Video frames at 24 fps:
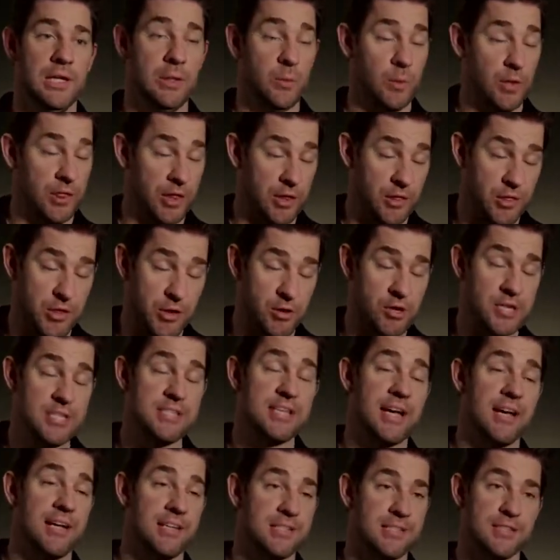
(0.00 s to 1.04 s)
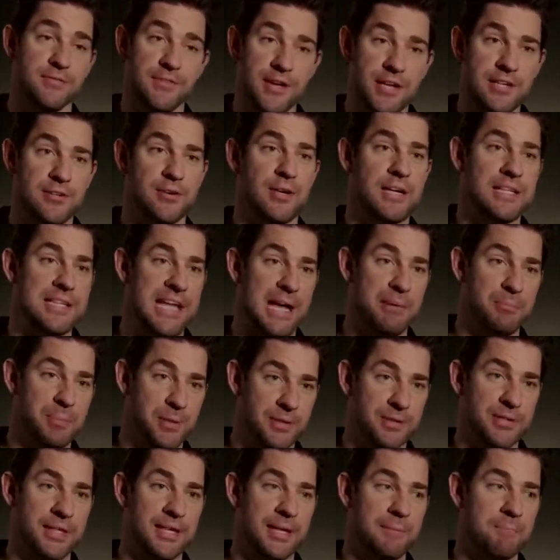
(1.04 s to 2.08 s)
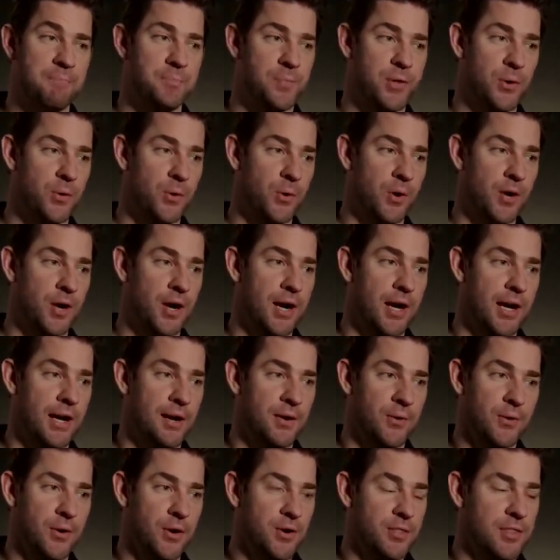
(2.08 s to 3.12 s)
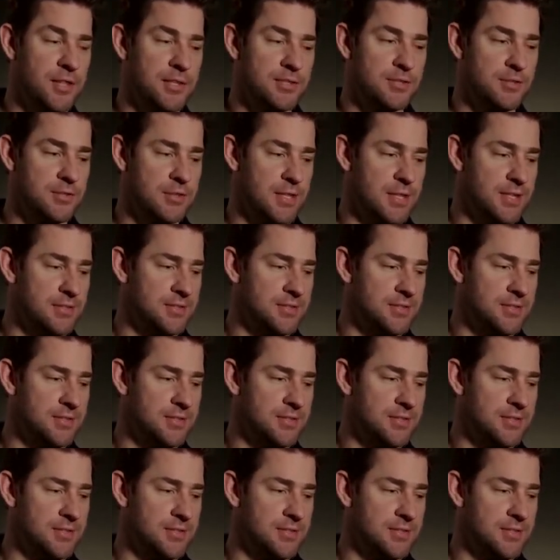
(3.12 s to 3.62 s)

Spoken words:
within 30 seconds of entering that building, or this